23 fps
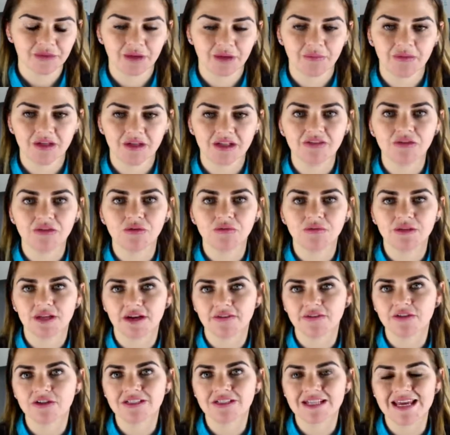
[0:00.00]
But if you
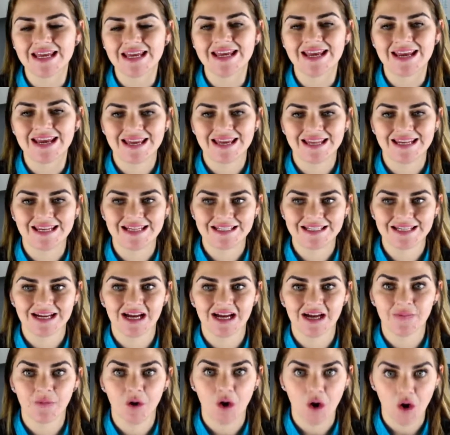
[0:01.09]
never take any
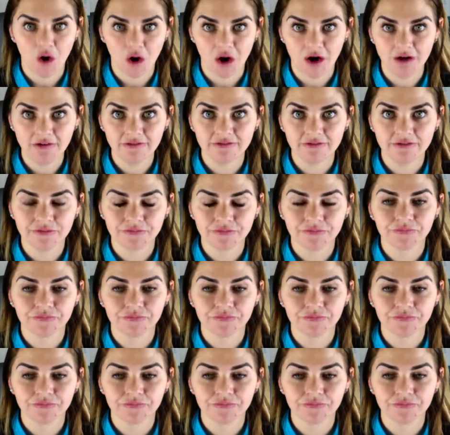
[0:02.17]
time off,